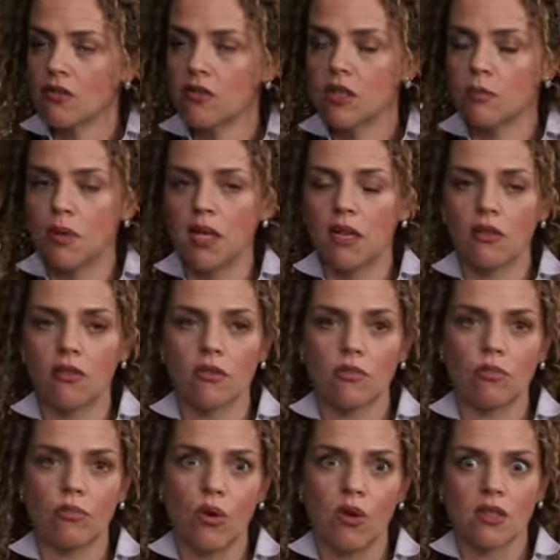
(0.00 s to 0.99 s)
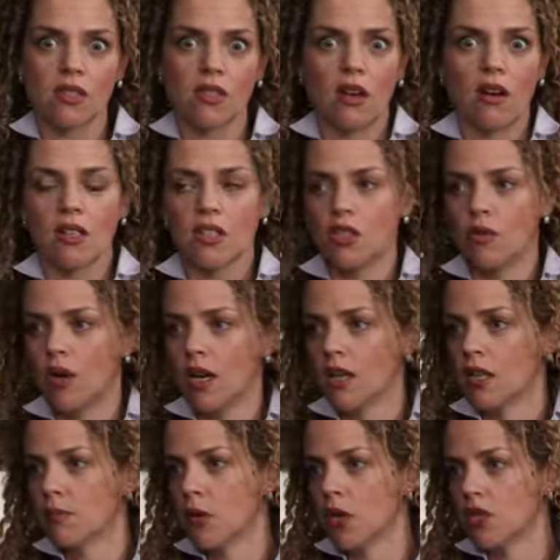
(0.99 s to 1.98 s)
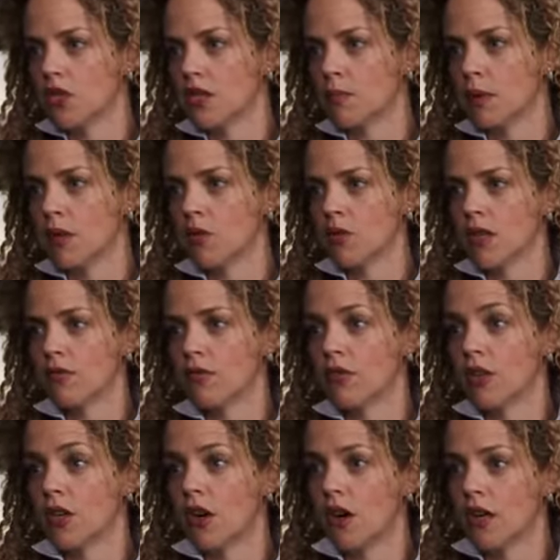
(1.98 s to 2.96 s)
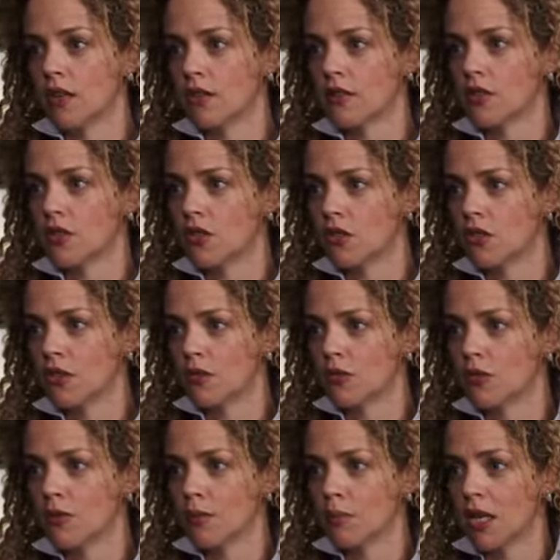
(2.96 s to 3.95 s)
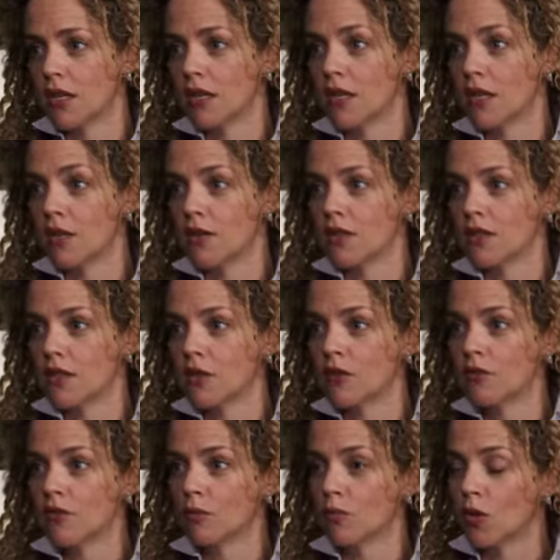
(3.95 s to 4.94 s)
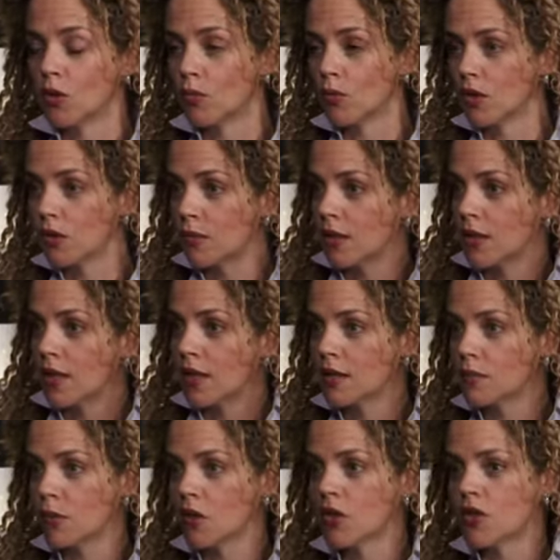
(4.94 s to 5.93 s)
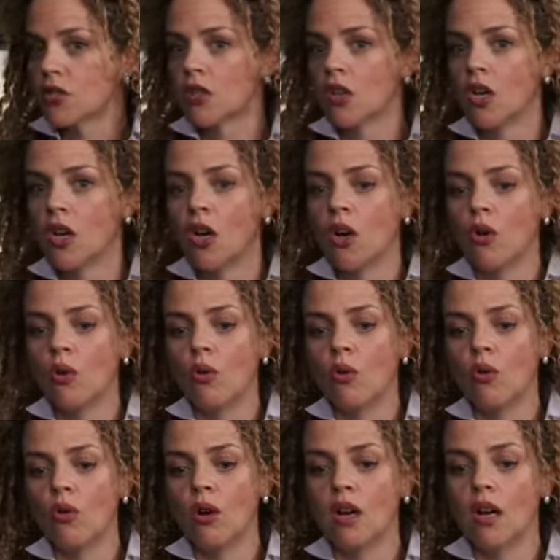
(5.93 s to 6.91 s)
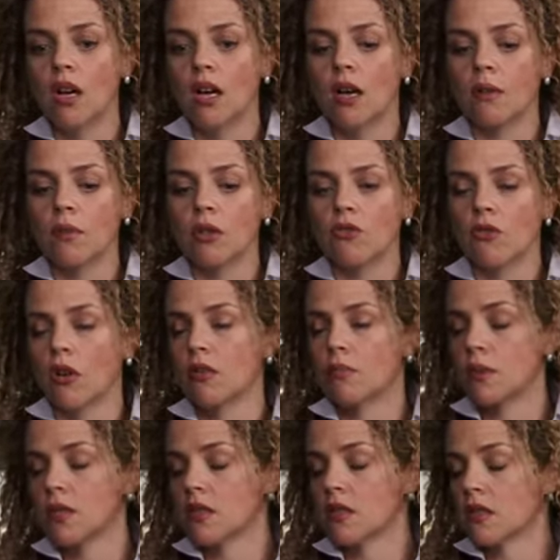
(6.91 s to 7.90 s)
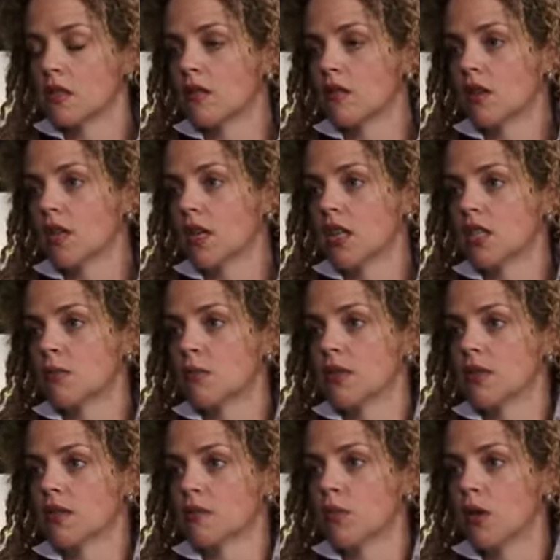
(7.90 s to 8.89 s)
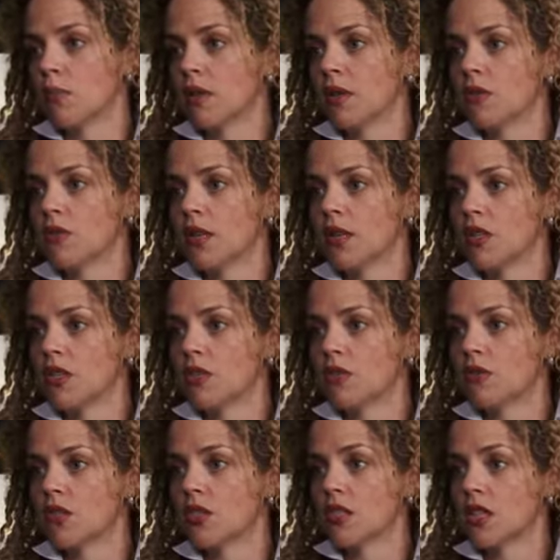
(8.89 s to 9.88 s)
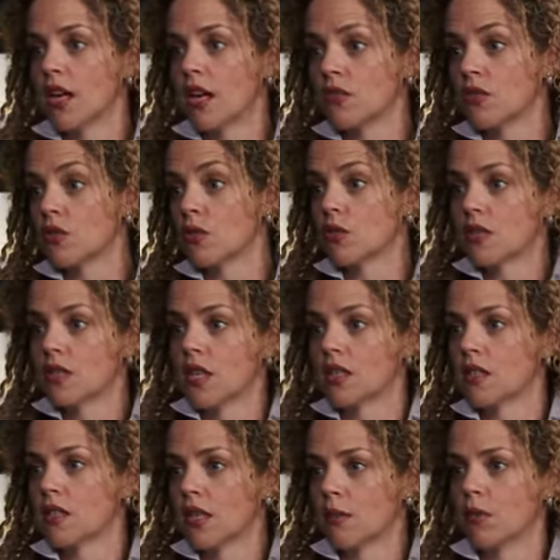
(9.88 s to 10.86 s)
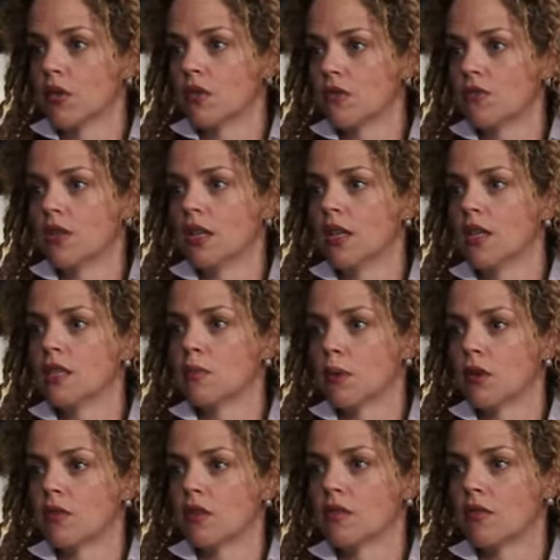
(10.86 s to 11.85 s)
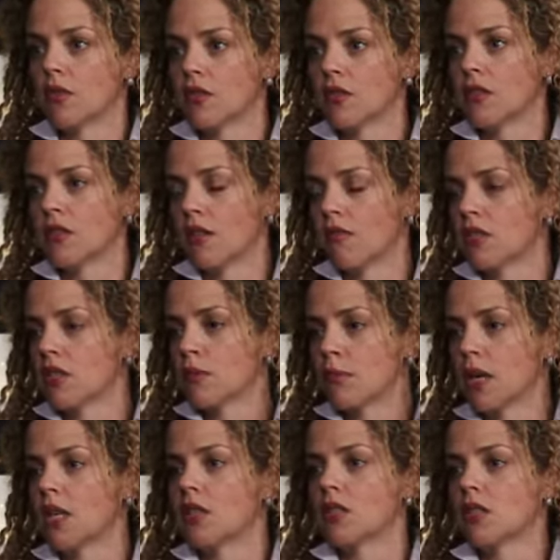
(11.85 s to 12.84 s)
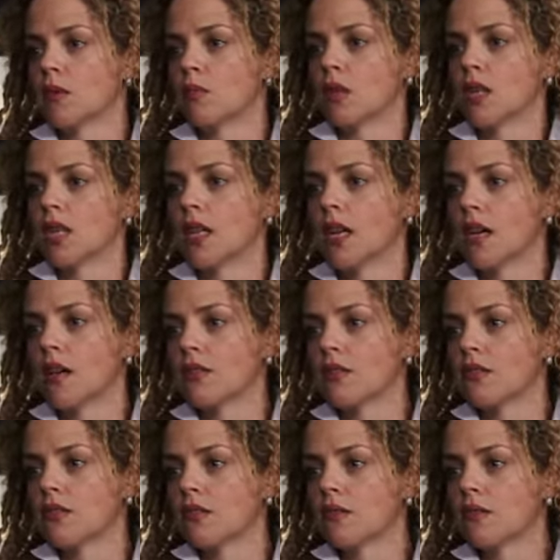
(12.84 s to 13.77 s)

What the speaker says: depending on what size you are, you might just be looking for guidance to do the marketing yourself and want to work with an expert, or a growth business, a larger business might be looking to just outsource that to someone who's really experienced versus having to manage someone in-house.